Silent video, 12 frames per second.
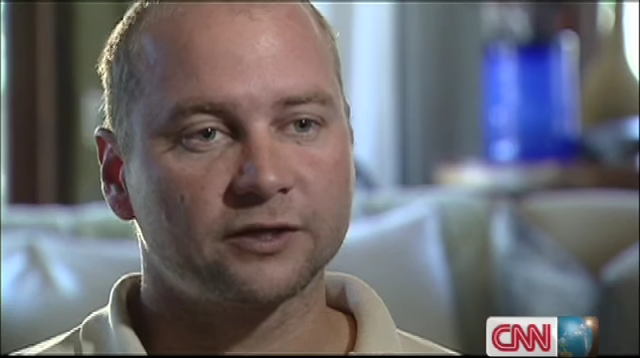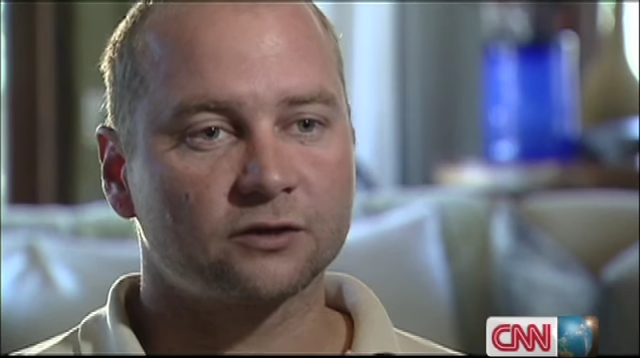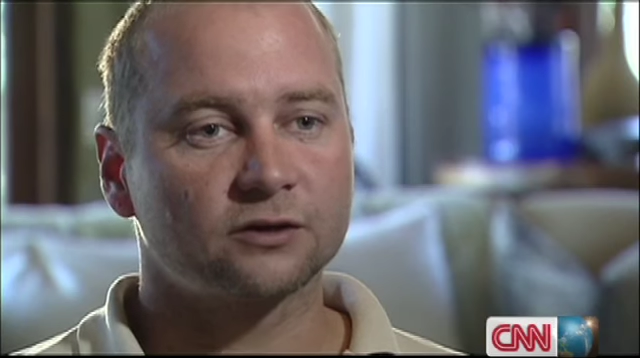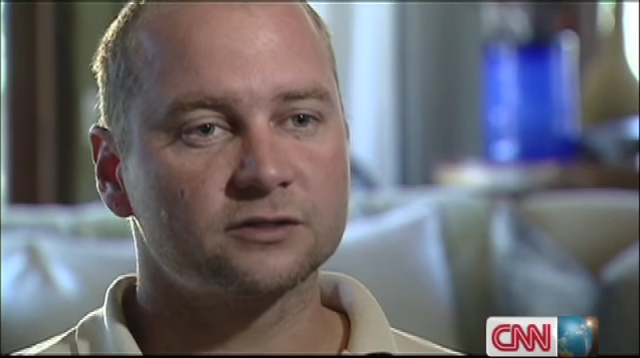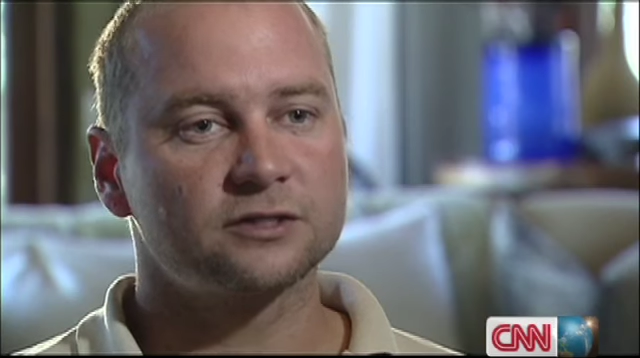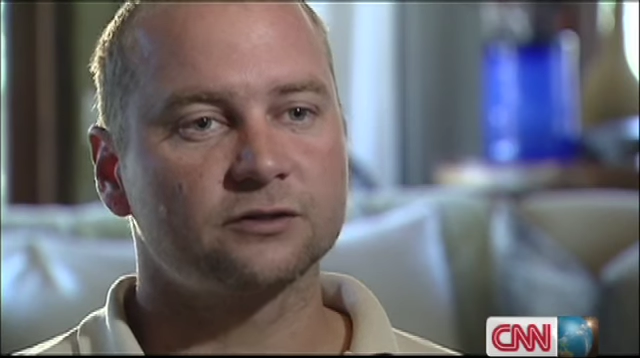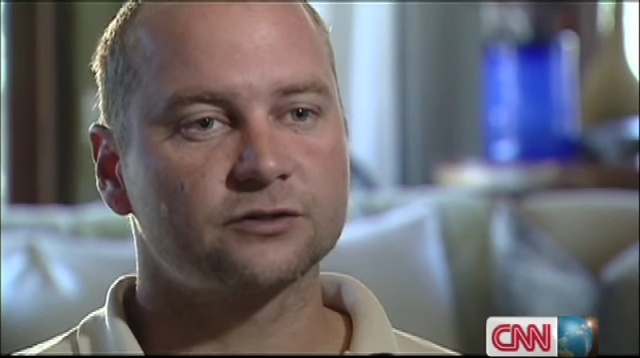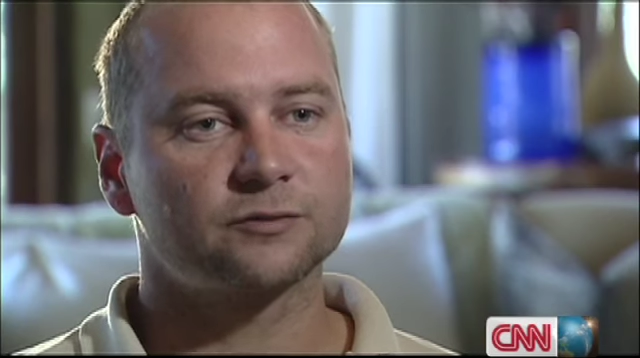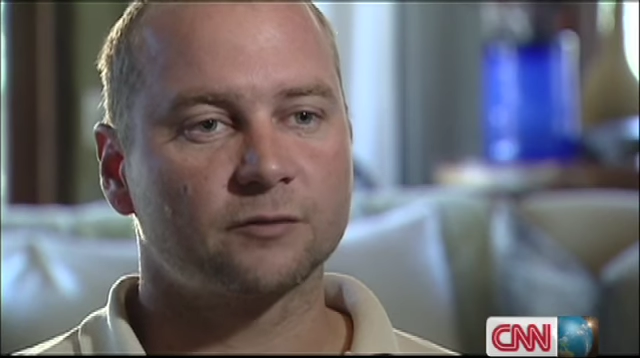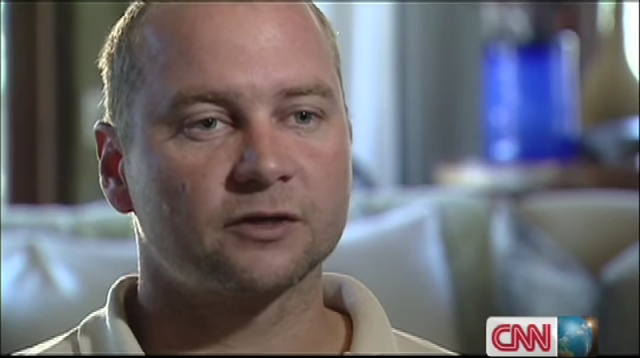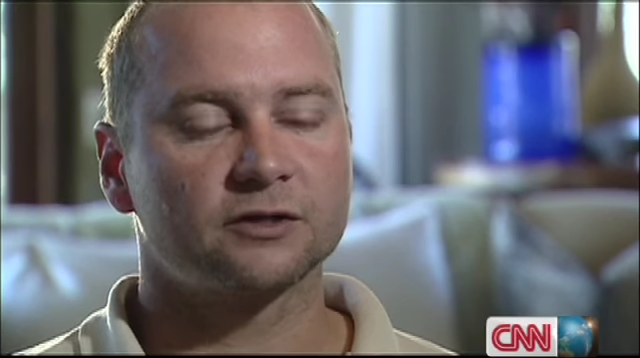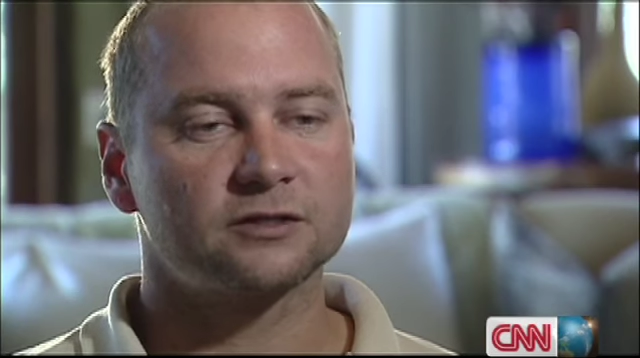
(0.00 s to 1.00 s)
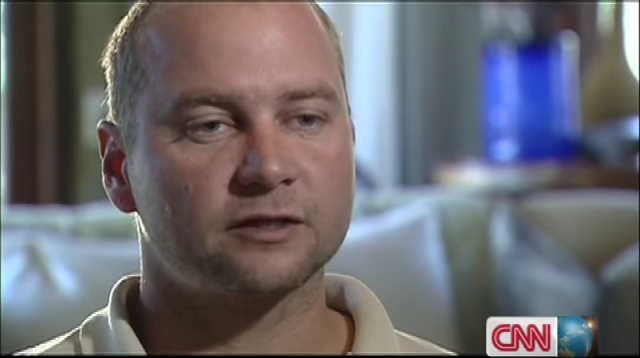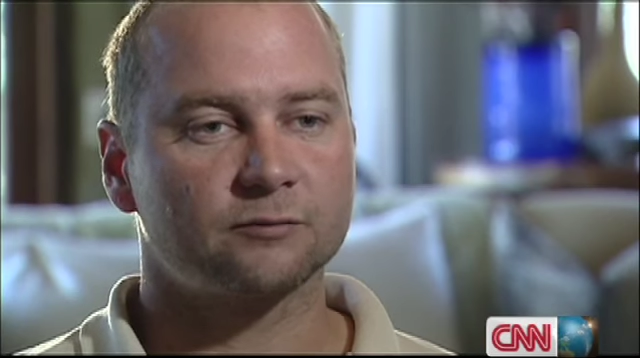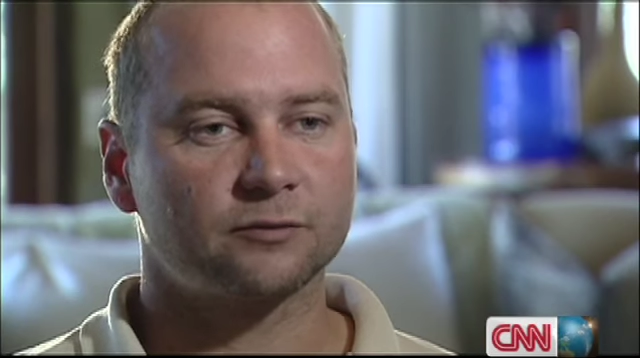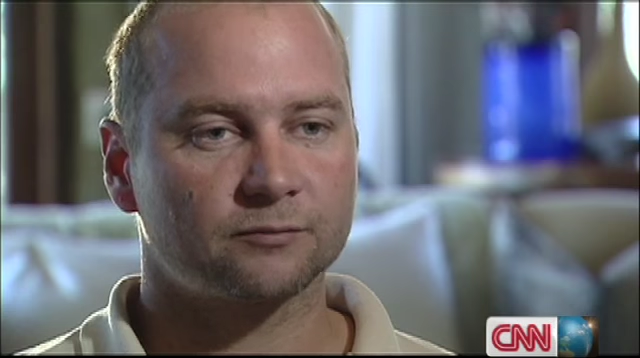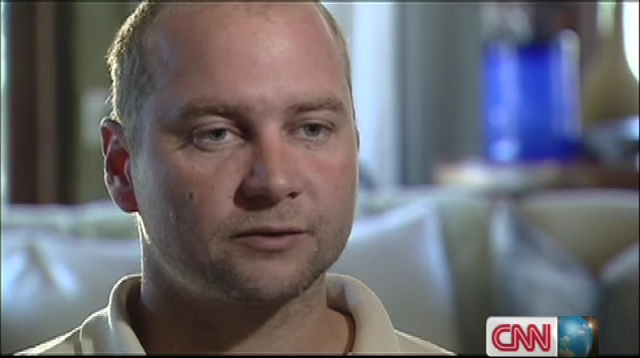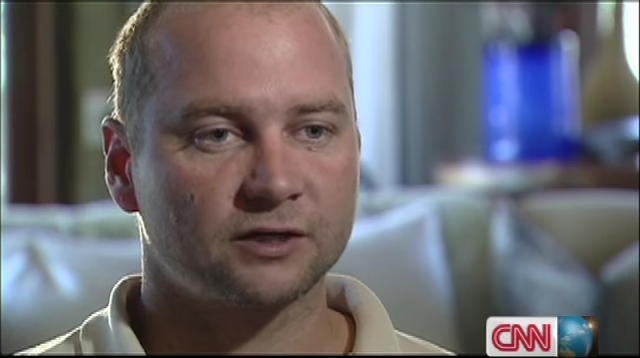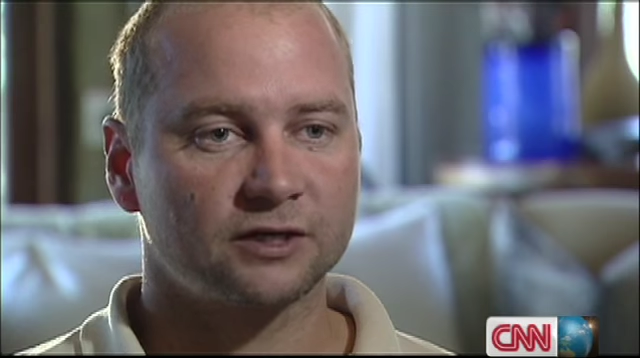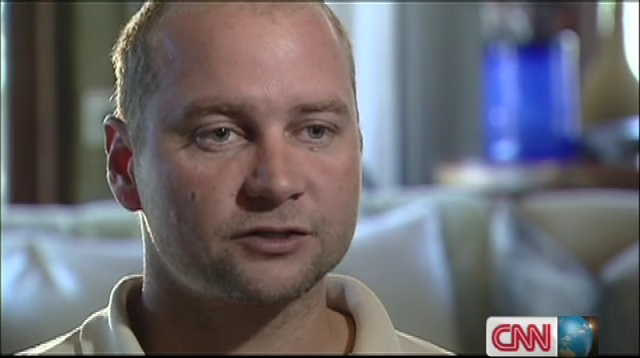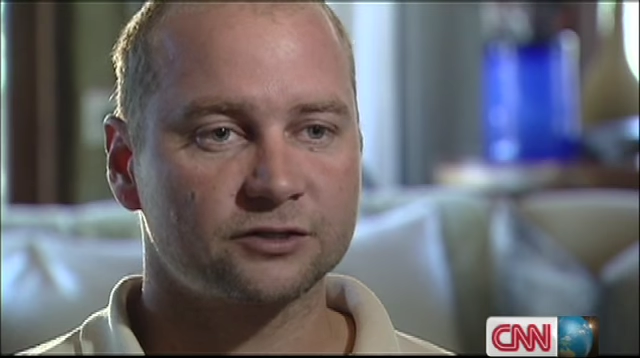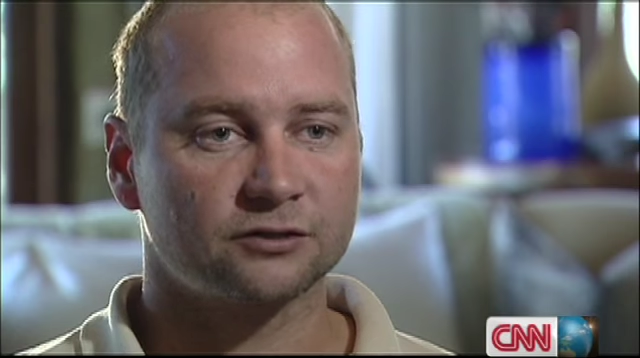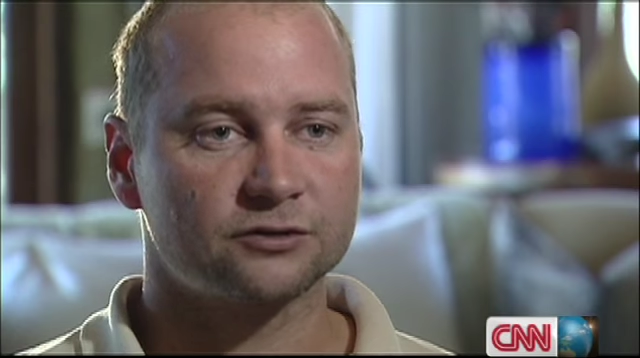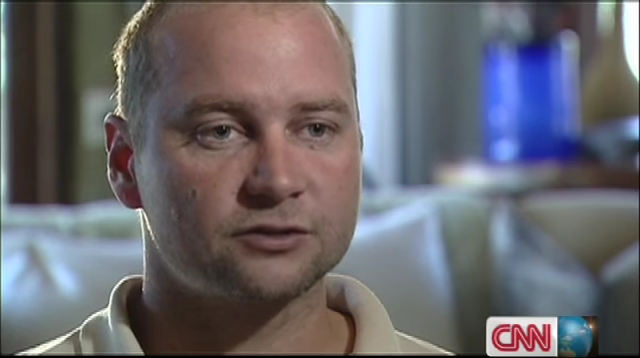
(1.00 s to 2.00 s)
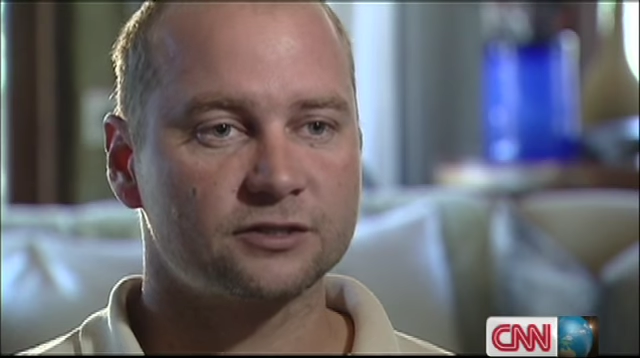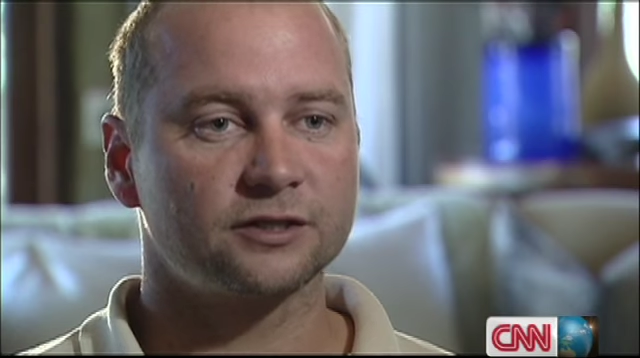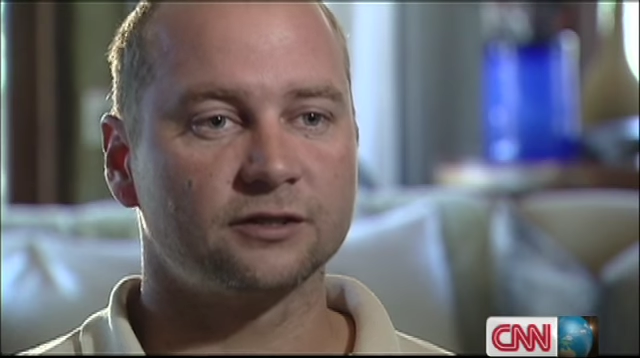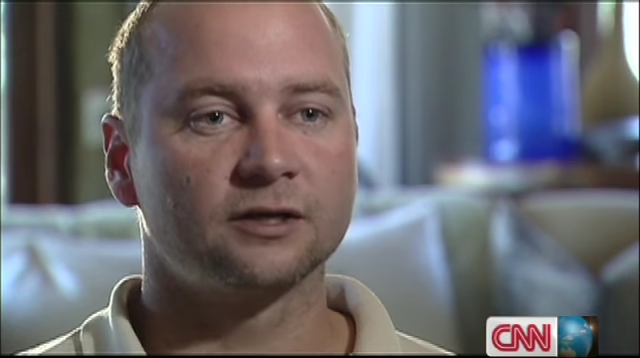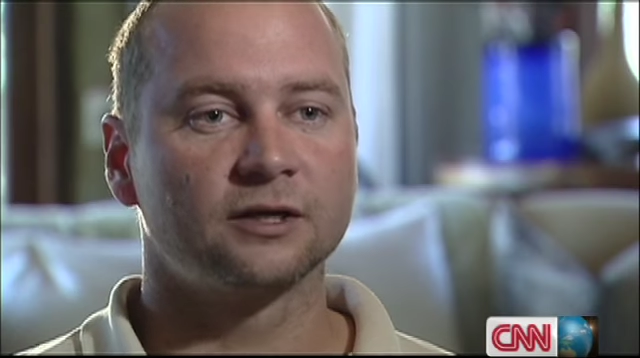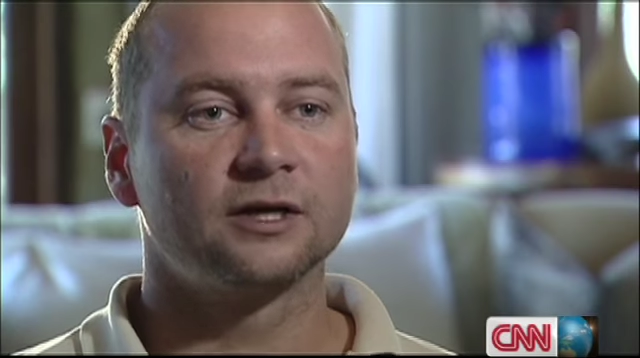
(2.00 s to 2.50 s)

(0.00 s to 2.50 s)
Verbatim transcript: we continue to monitor their population to see